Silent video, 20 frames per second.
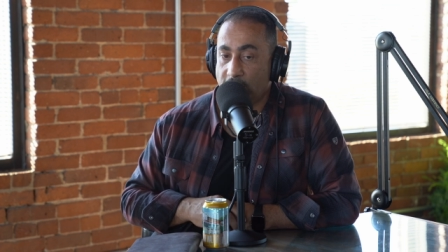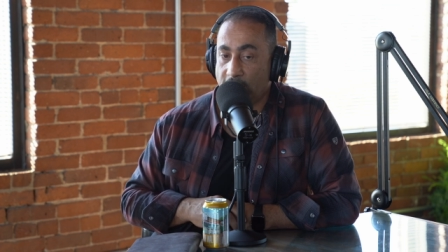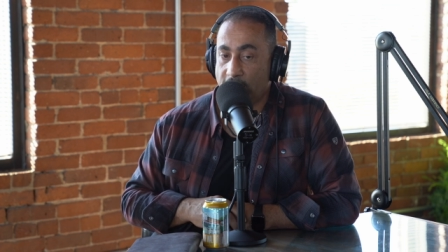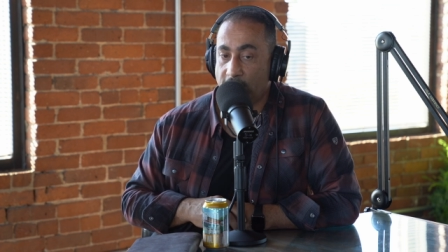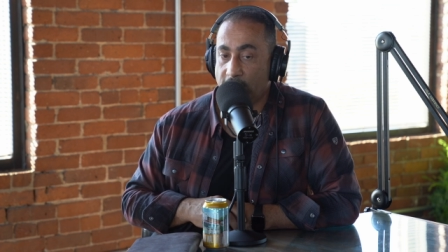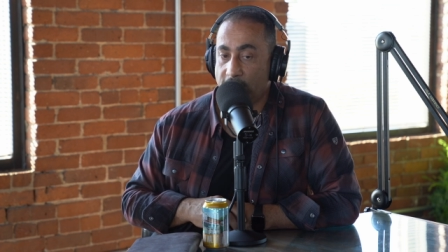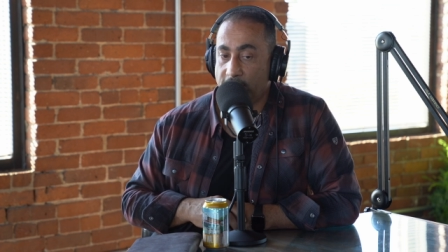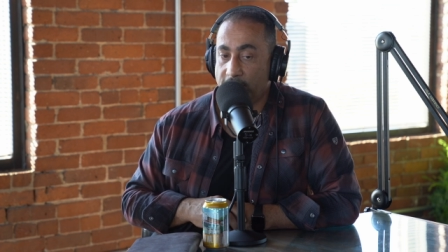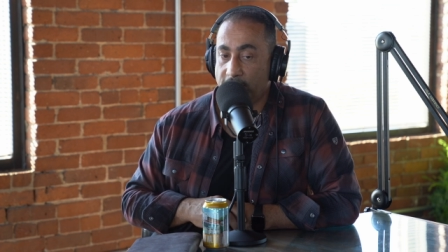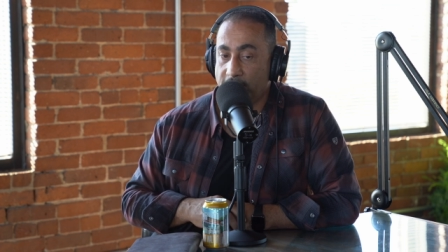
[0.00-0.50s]

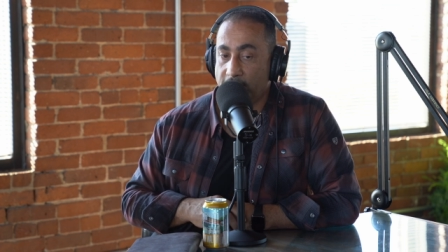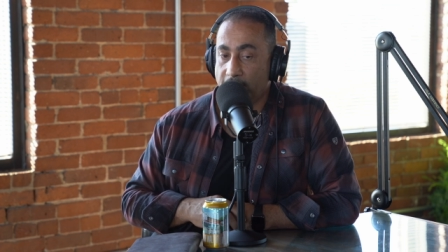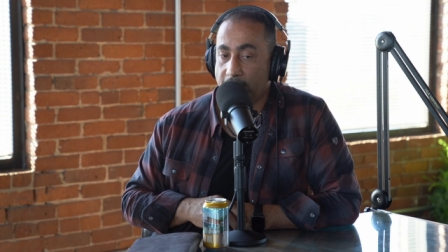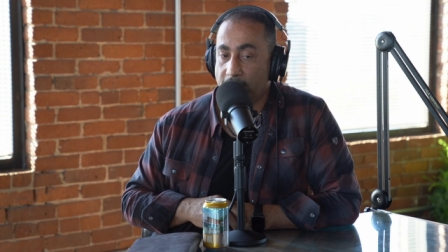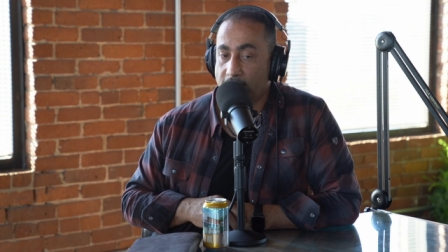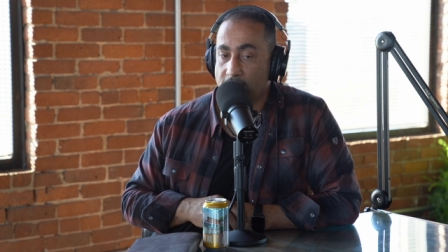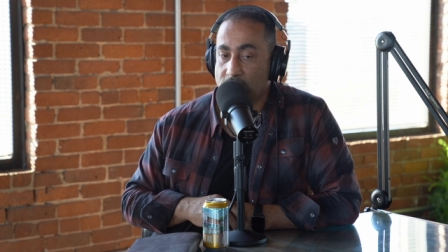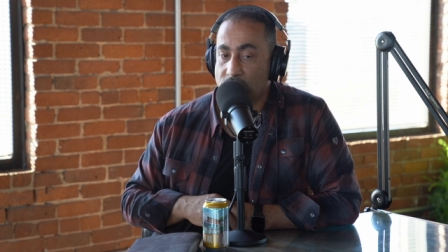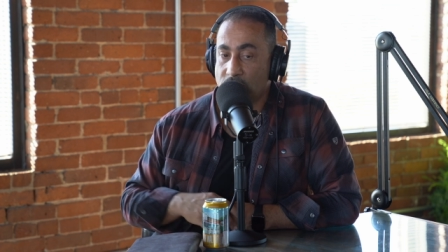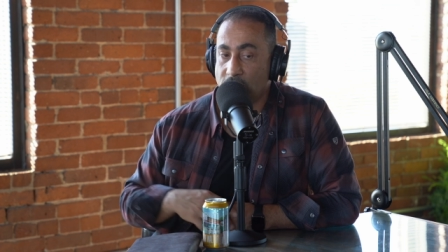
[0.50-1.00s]
and
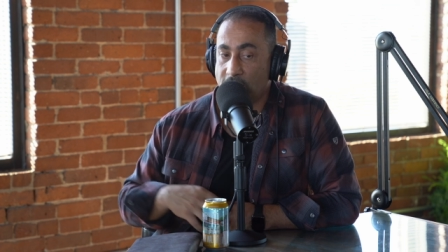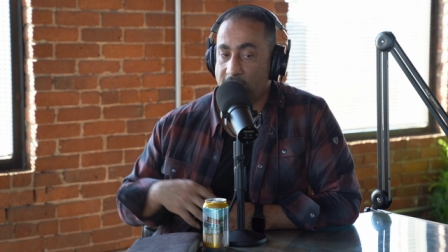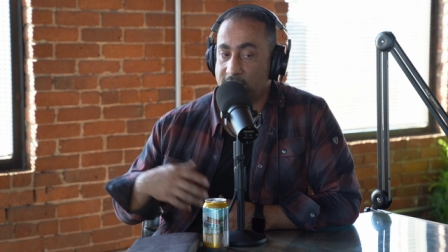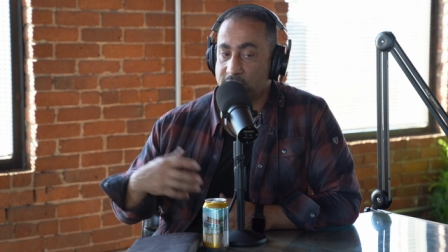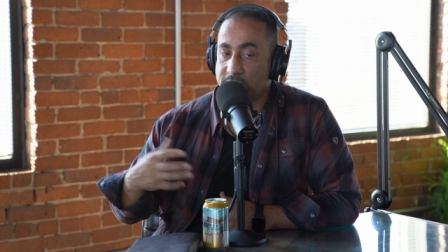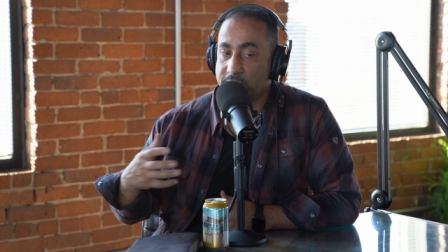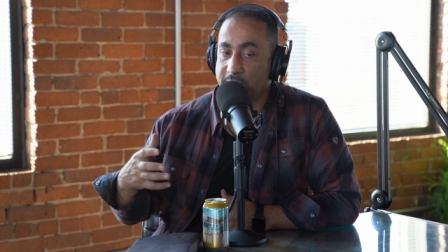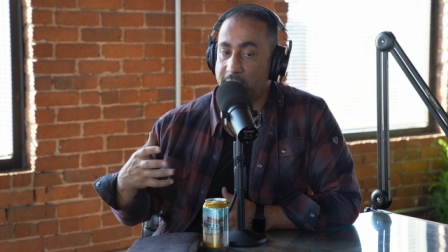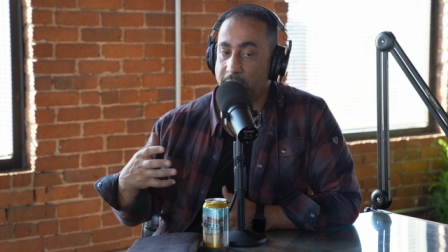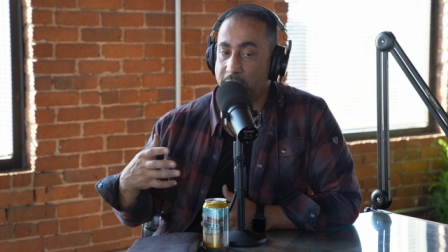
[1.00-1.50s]
she
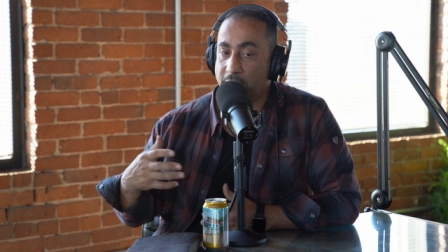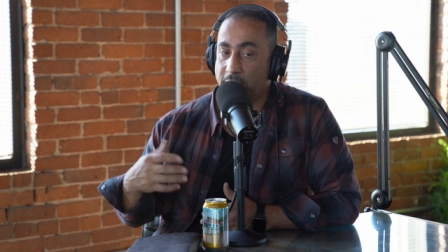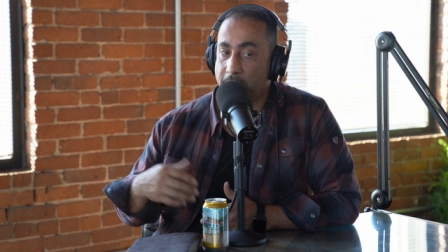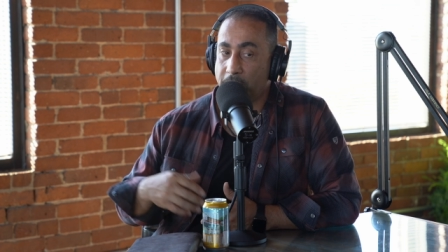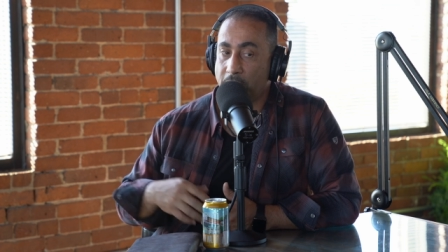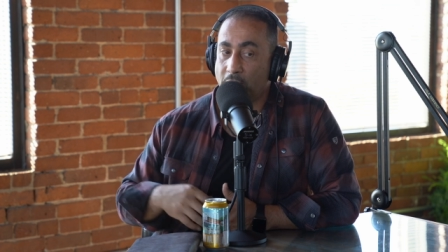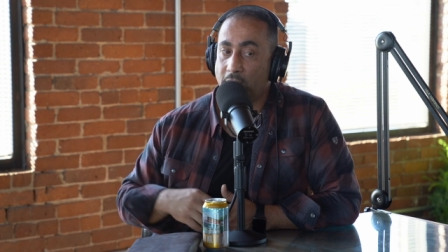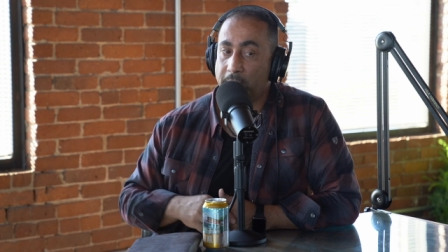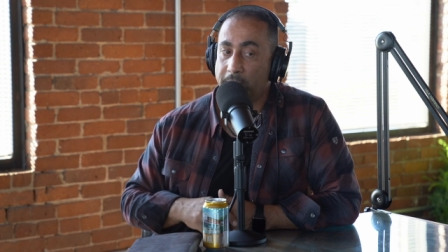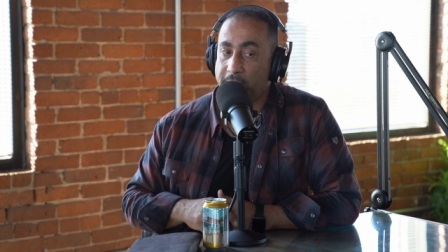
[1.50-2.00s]
asked me about a
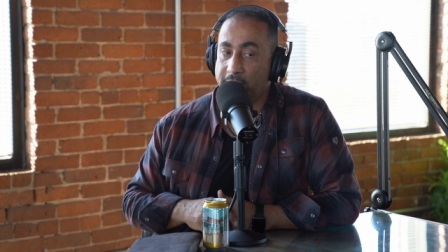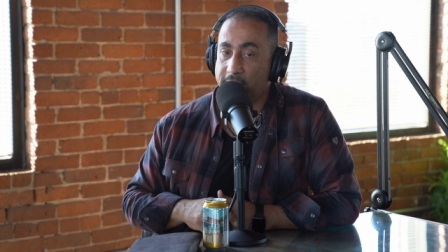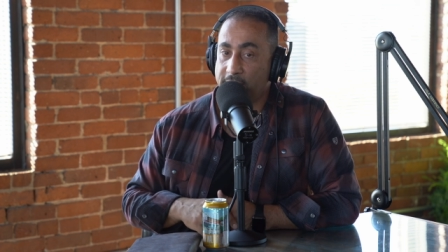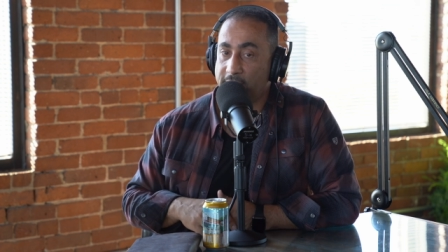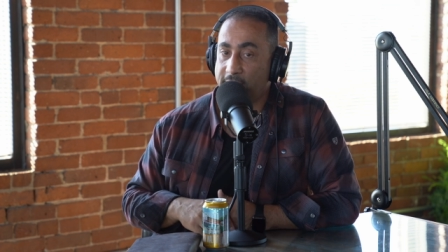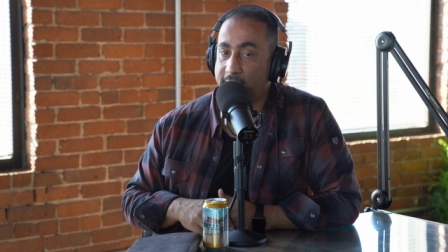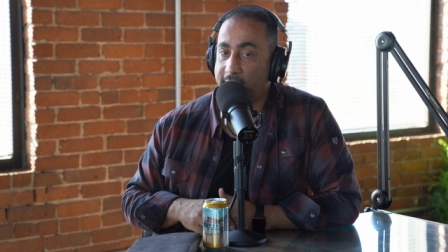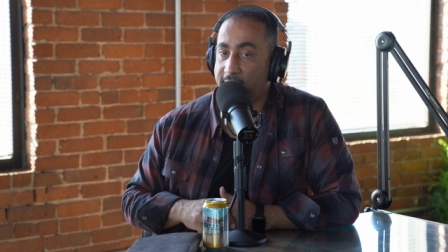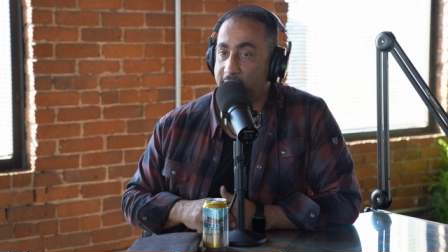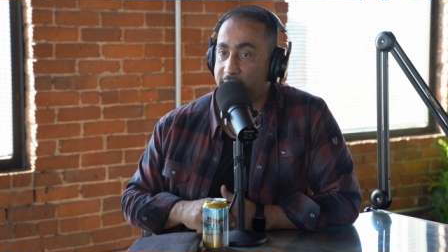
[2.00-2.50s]
property
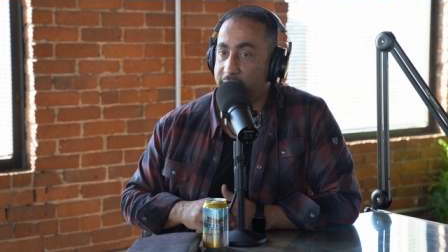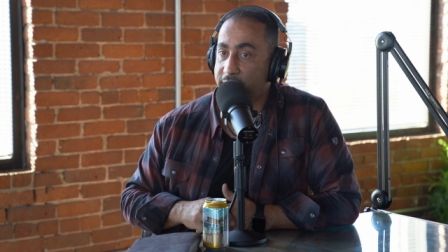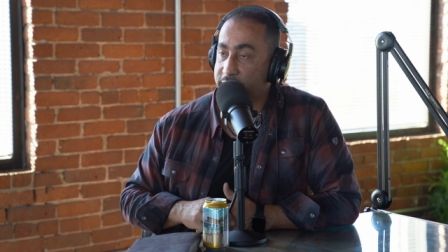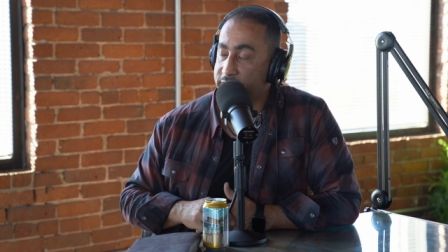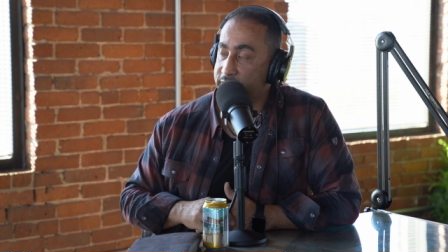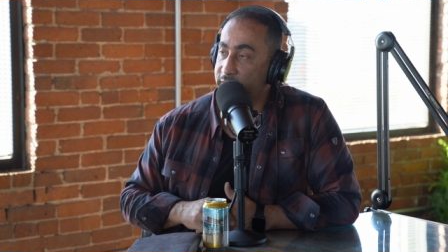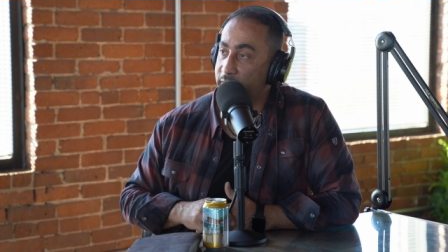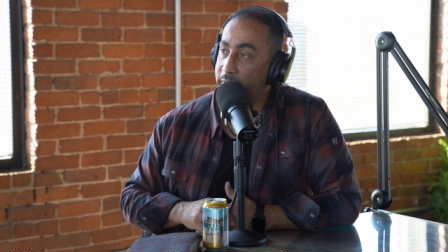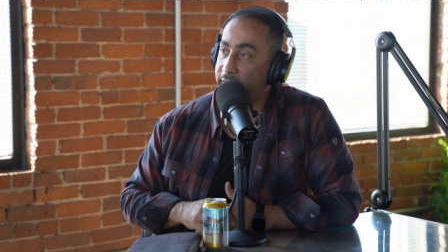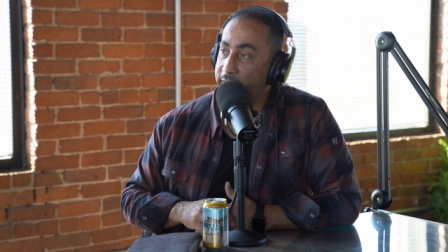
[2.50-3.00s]
that I have for
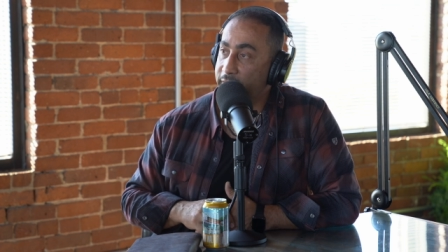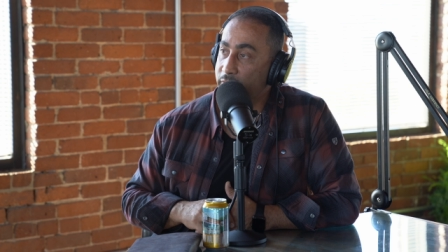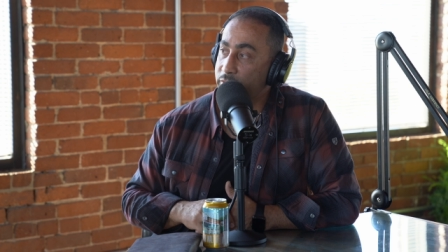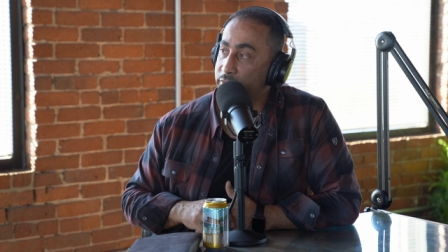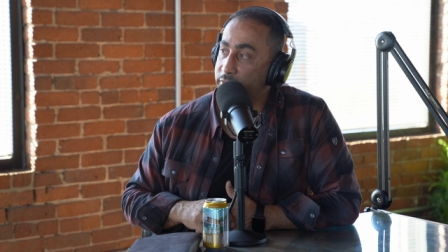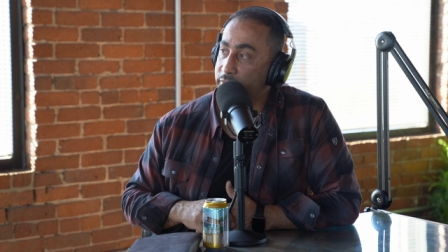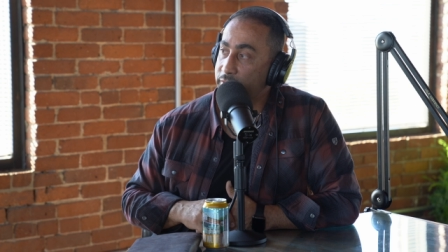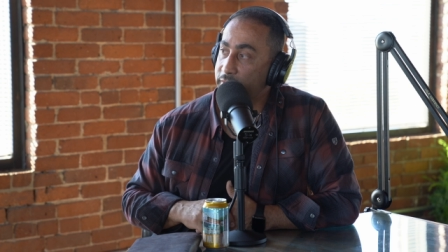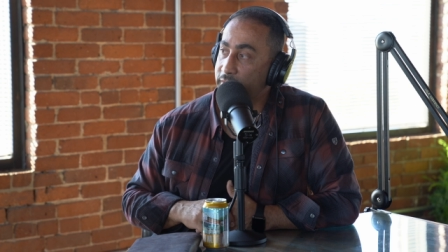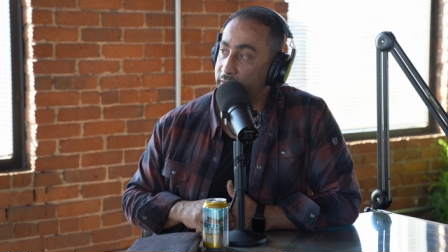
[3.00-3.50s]
sale by
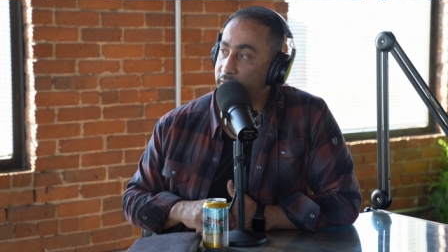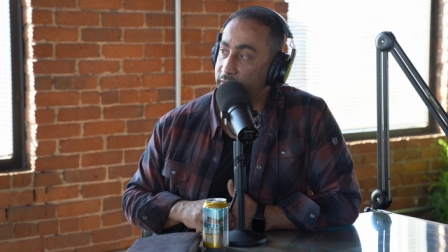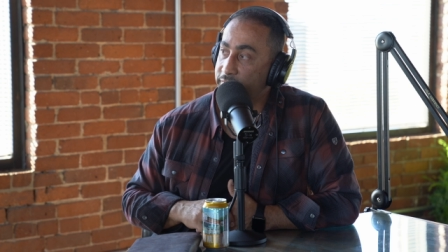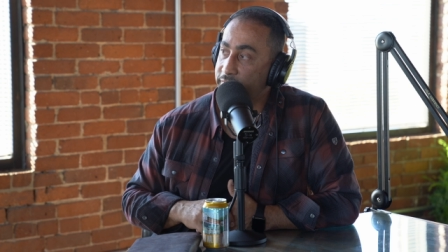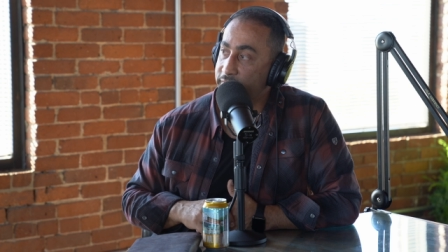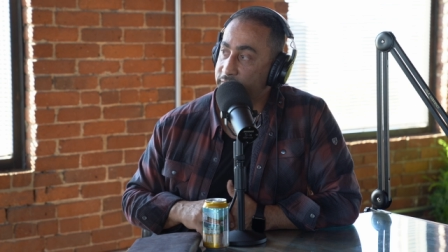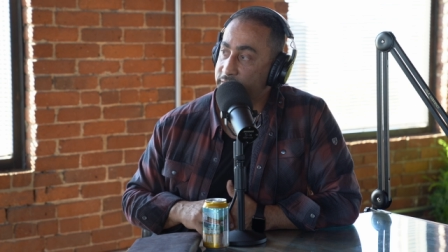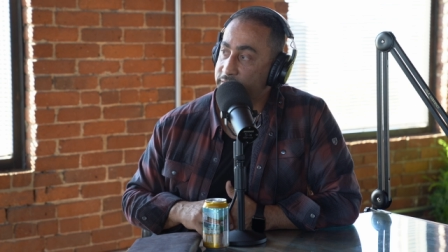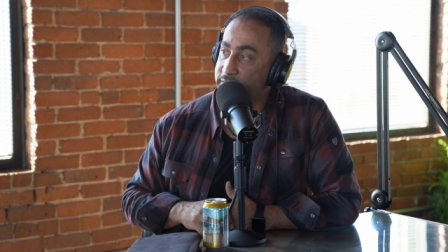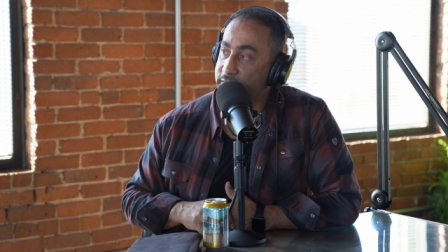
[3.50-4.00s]
owner, and
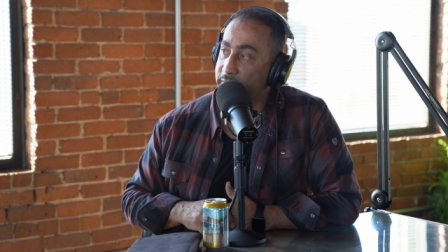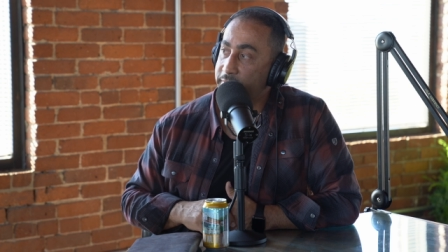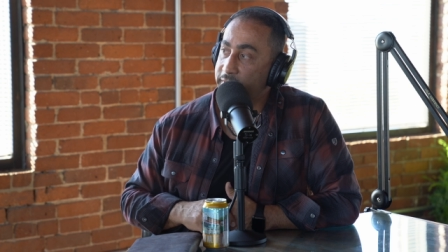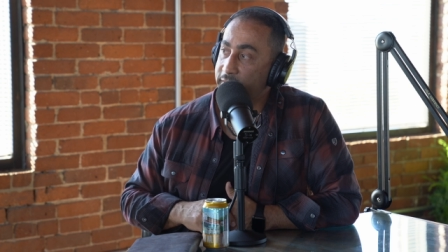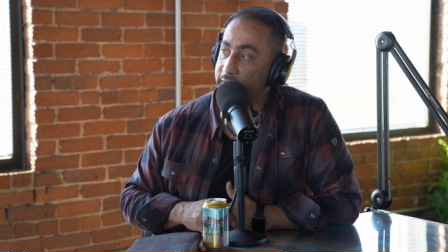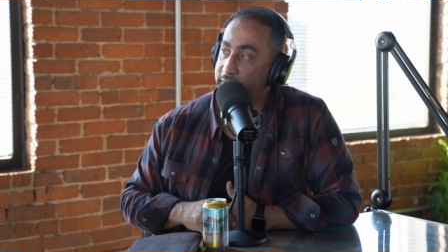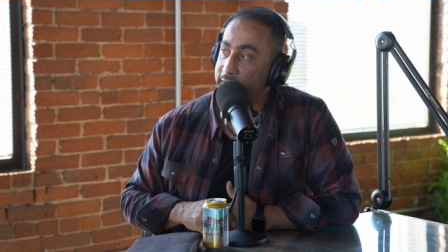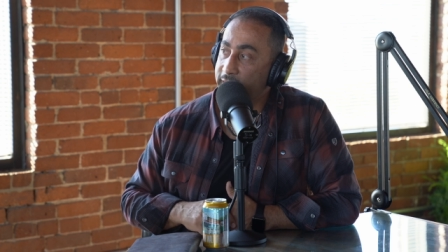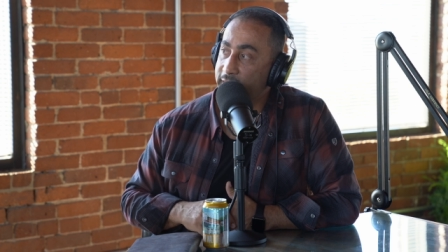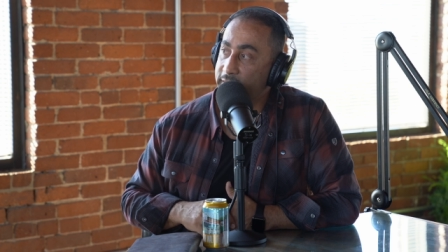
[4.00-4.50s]
if it's
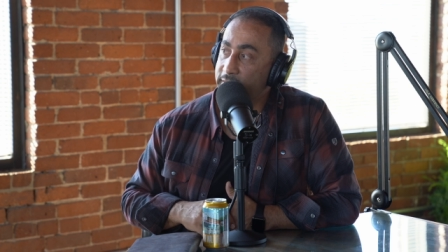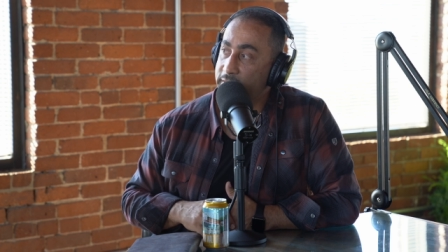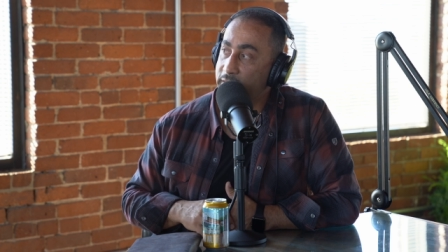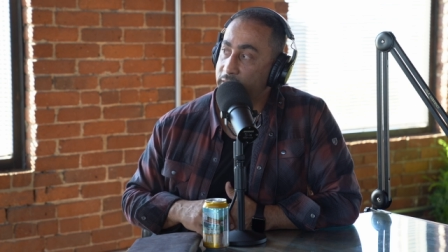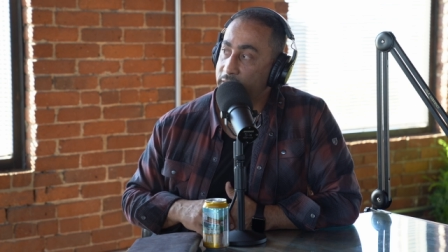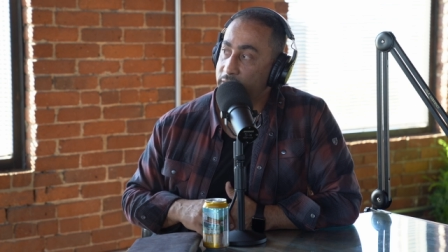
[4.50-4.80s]
something that,